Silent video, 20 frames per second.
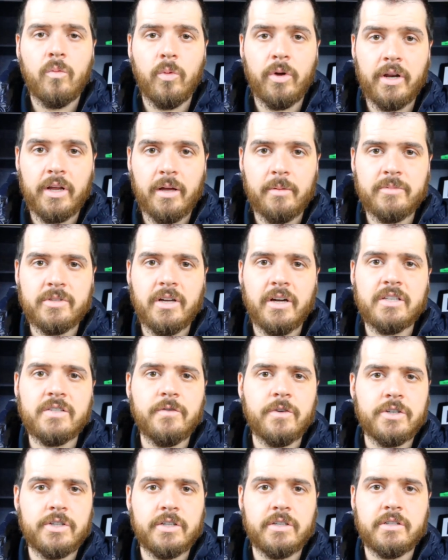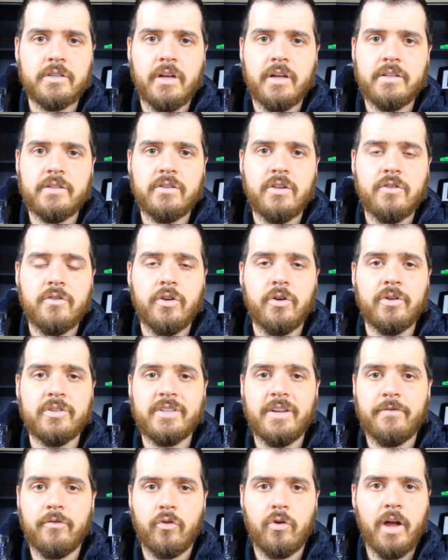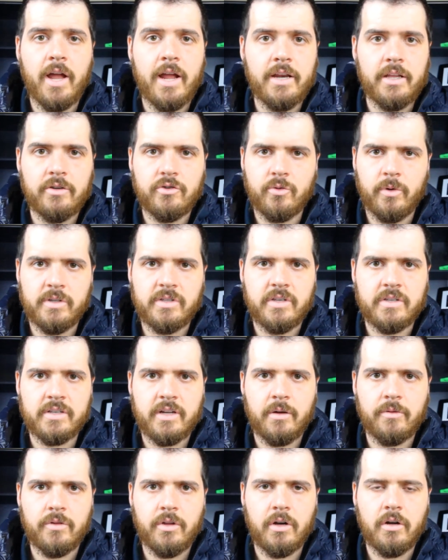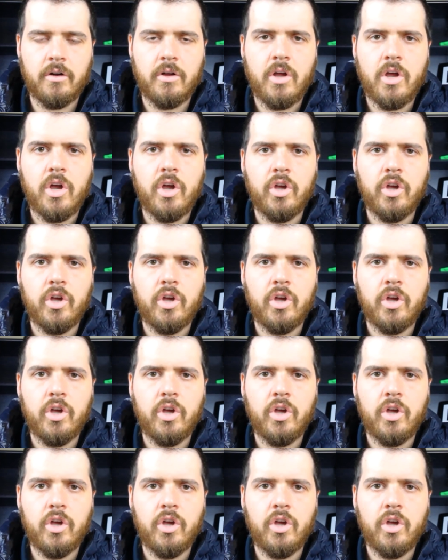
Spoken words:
When it comes to ice fishing sleds, there is a variety of choices out there.